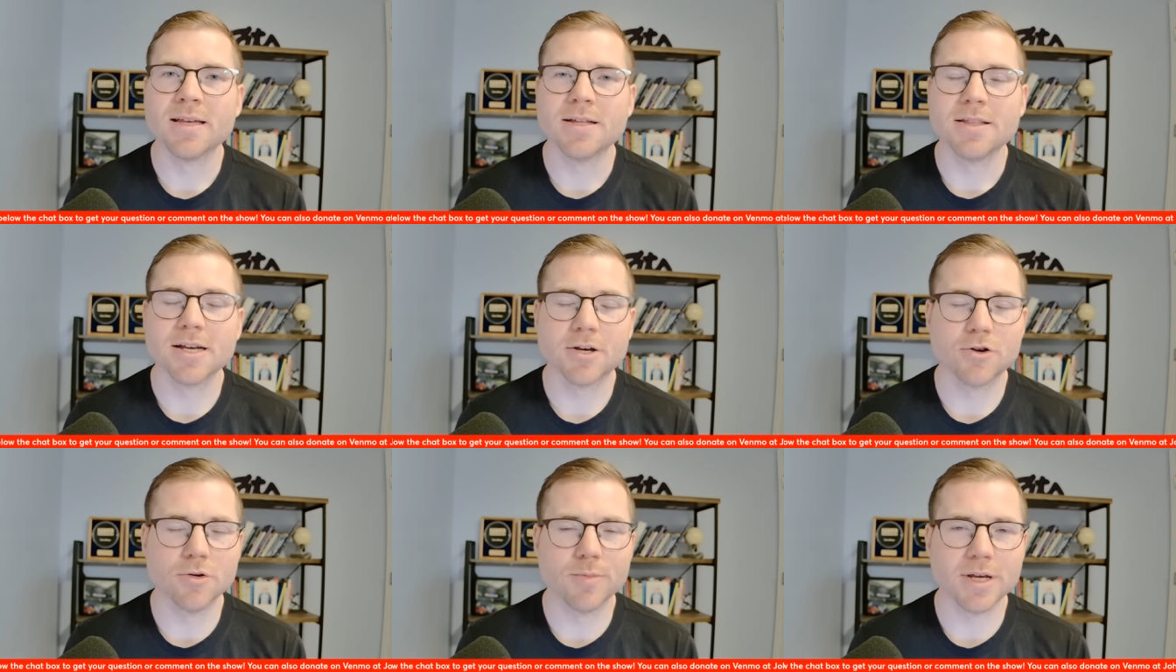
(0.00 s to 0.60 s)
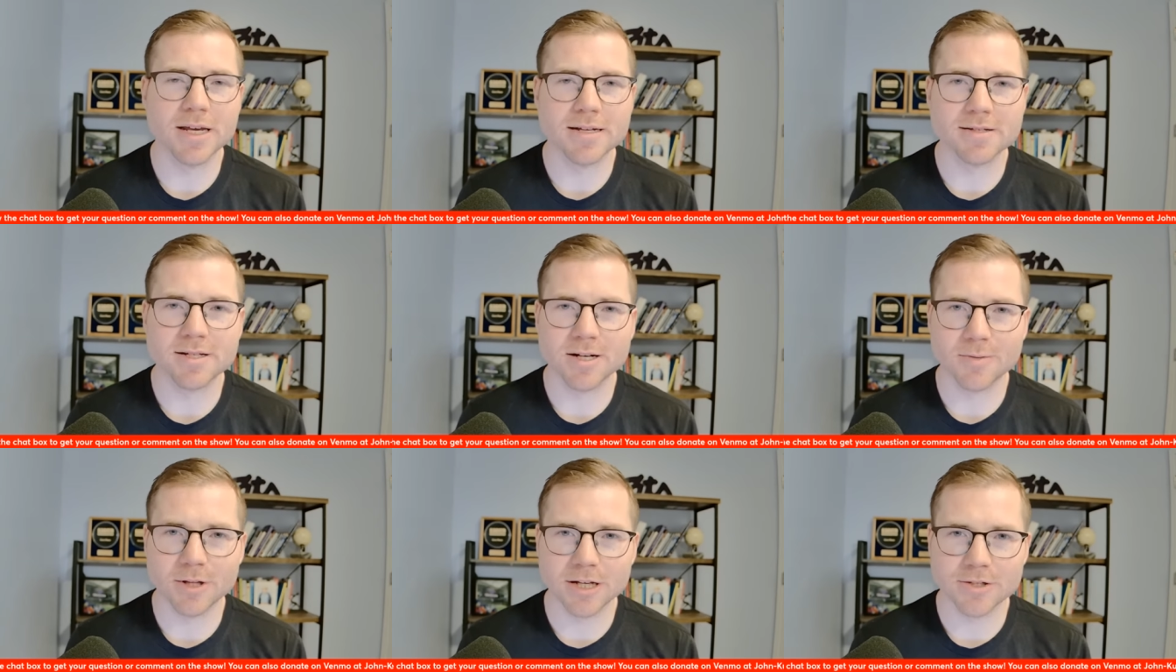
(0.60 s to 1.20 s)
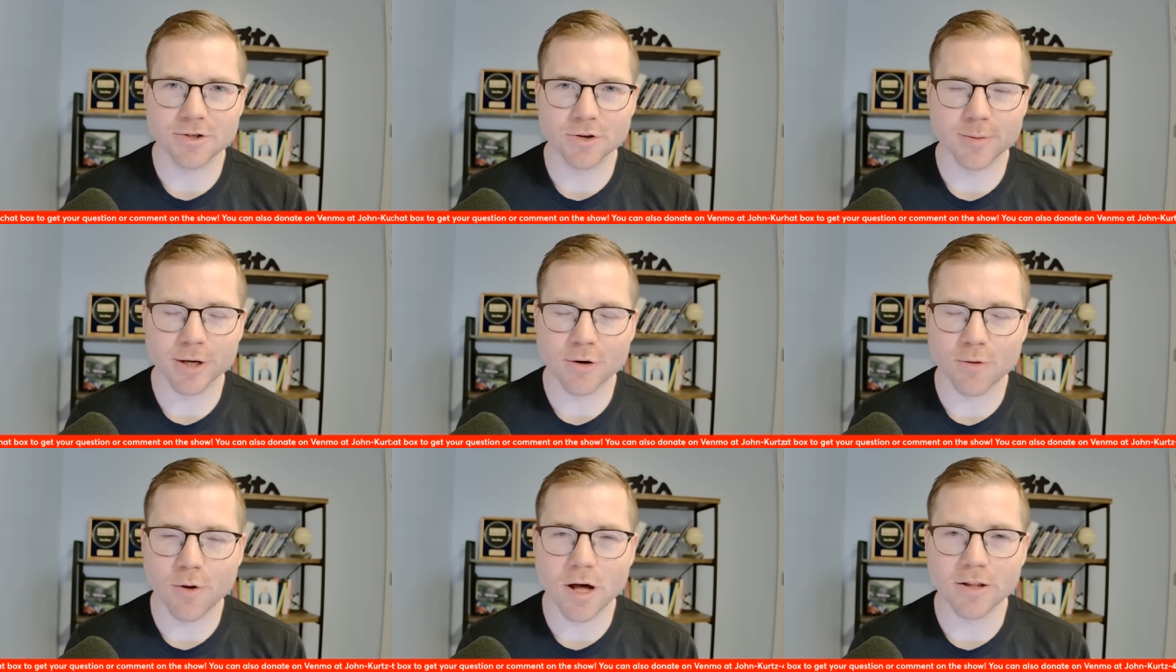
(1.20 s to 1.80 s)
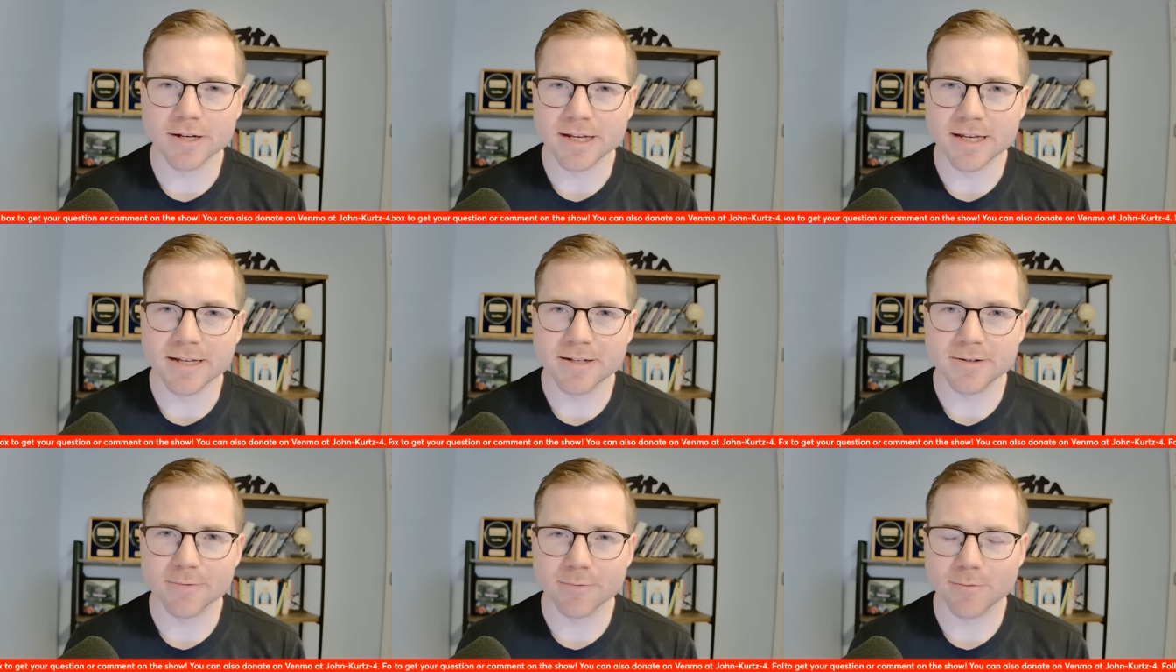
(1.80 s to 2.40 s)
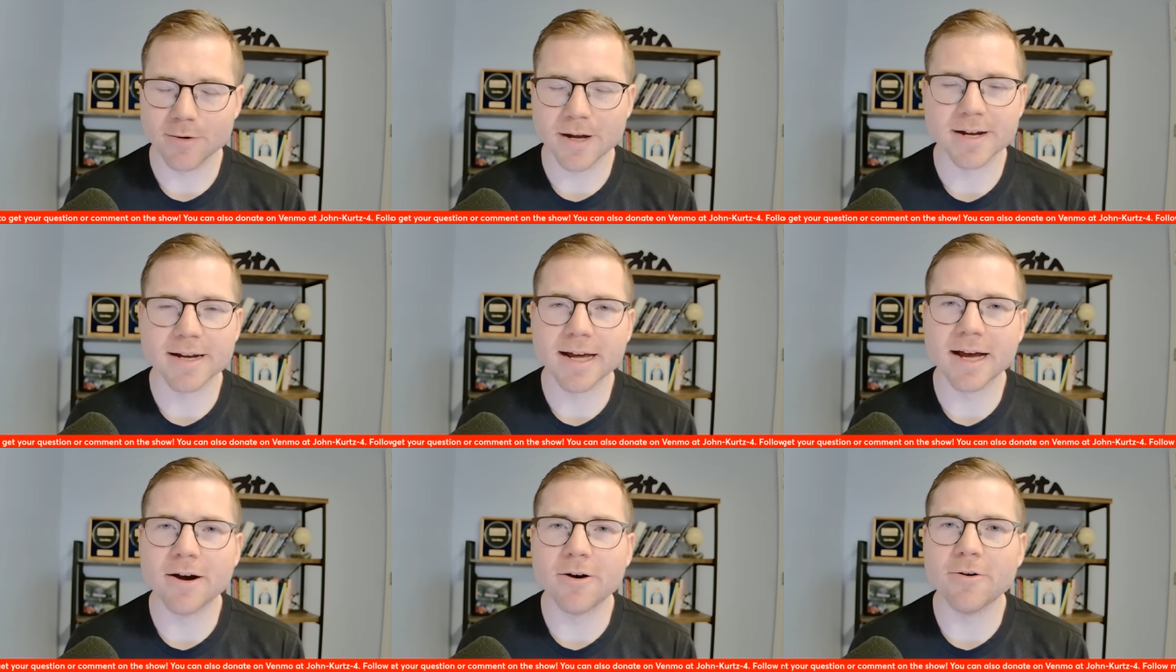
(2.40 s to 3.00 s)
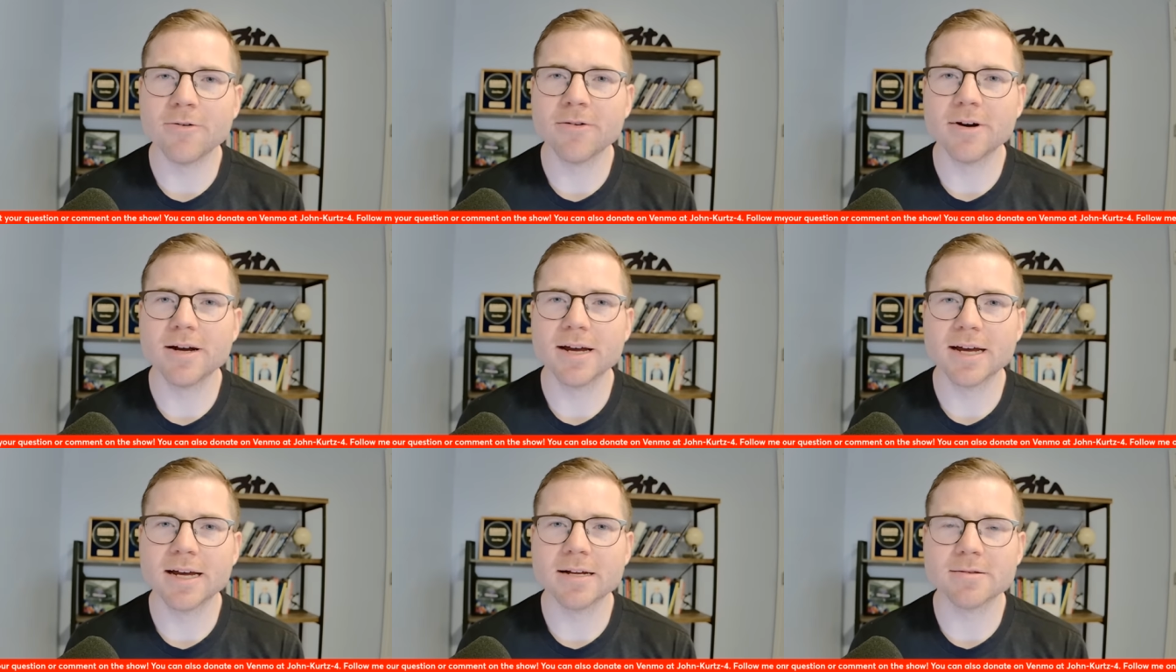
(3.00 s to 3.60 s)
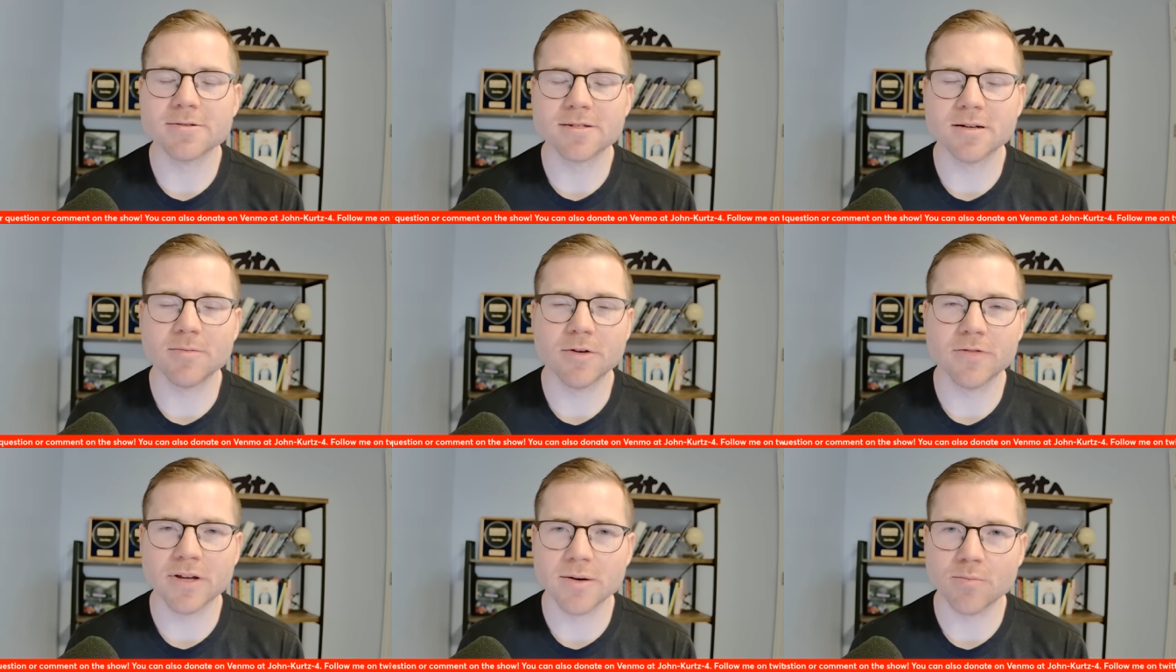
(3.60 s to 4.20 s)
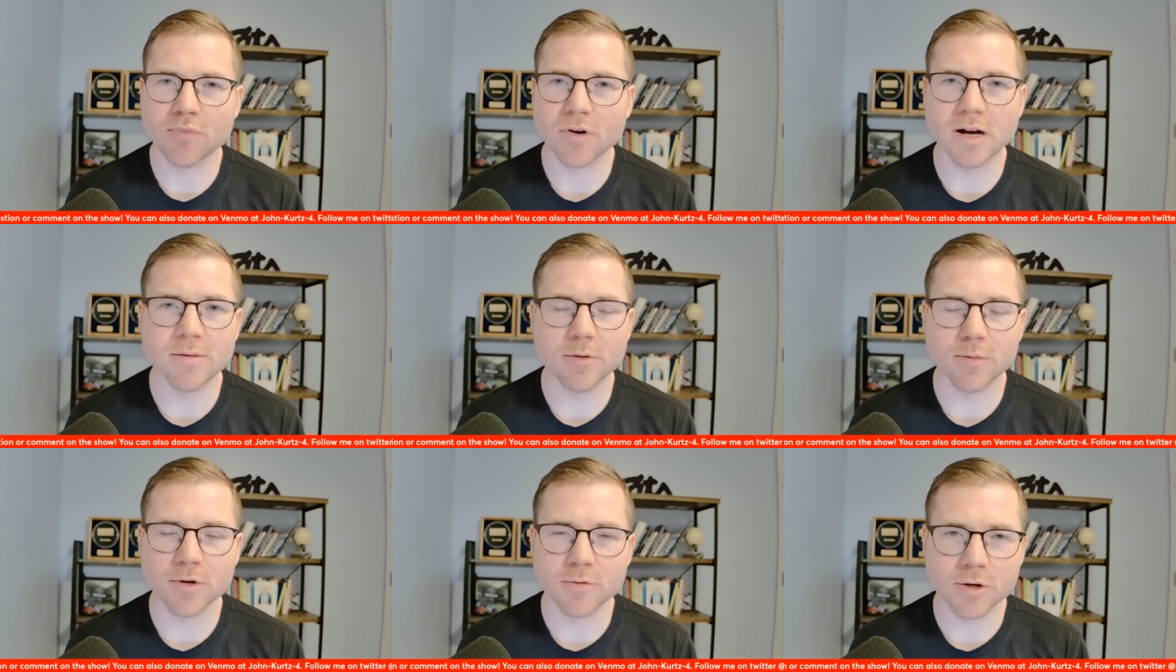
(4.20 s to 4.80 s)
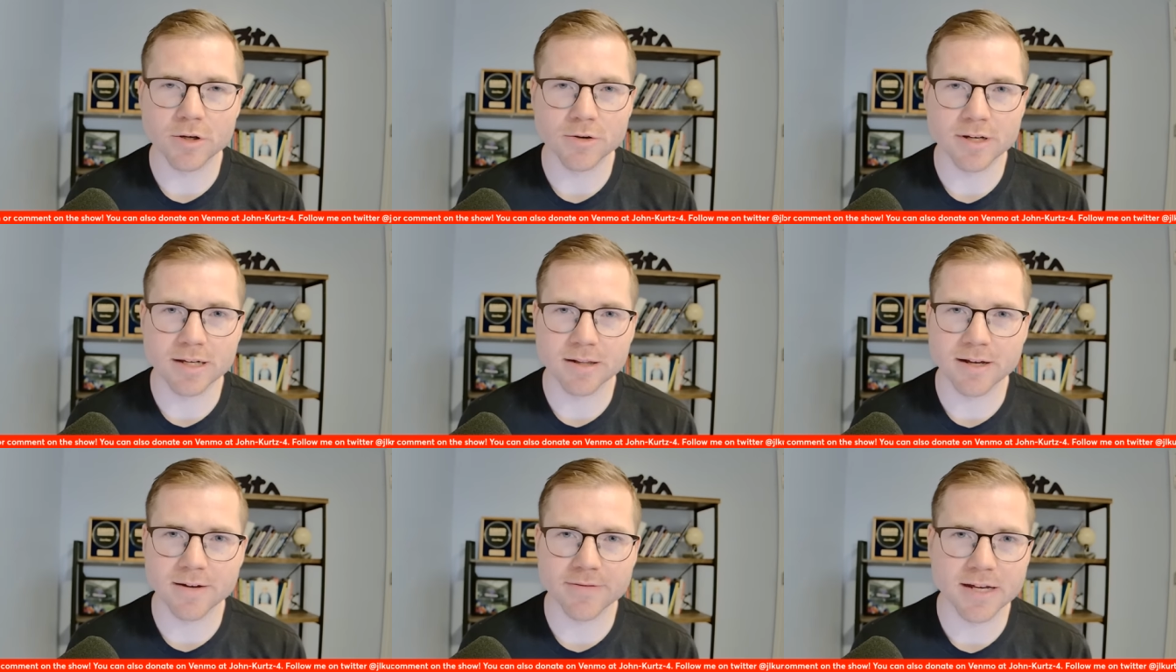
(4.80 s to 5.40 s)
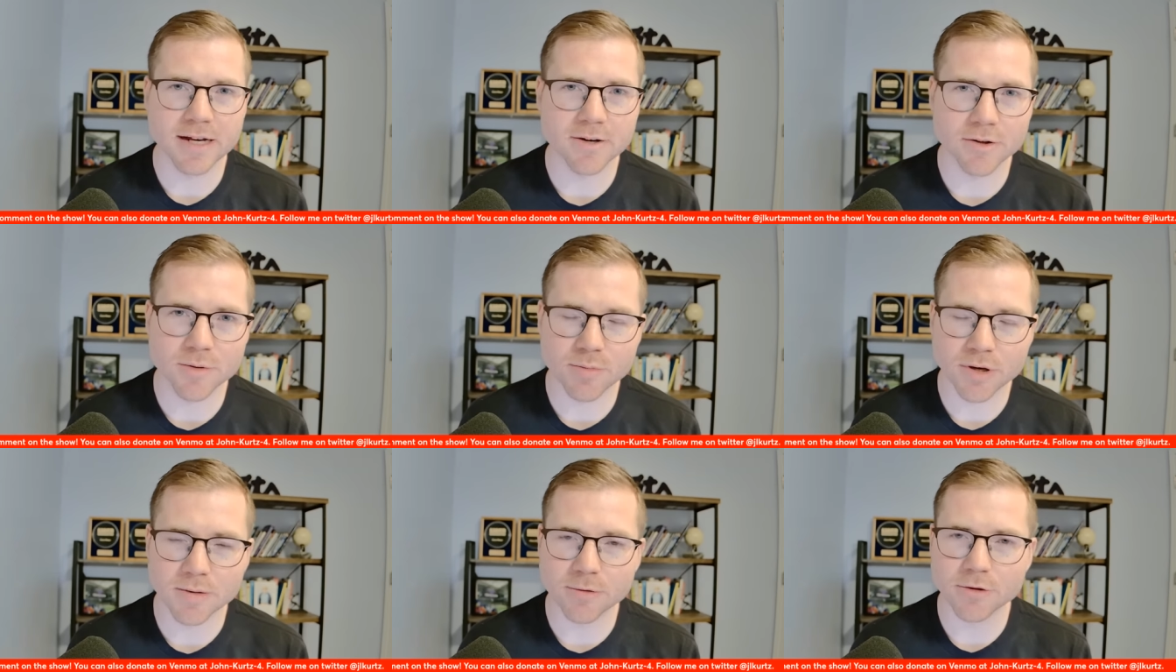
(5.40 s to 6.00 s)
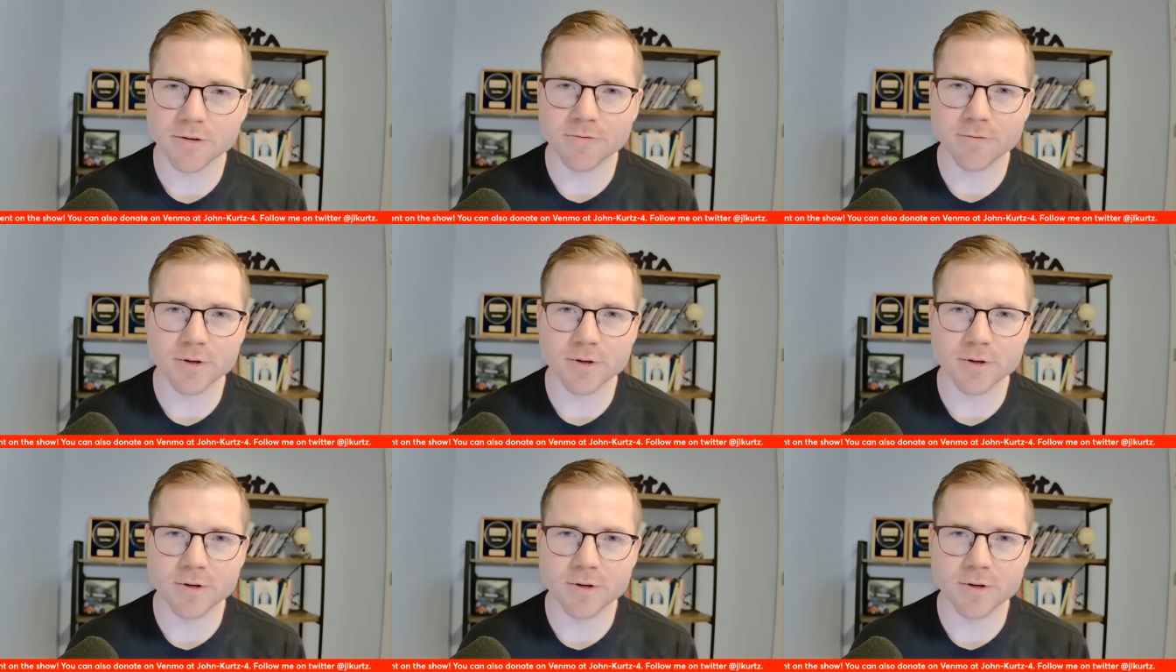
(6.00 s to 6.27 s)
that could be NCAA tournament quality right now, and some of them probably will get left out on the bubble.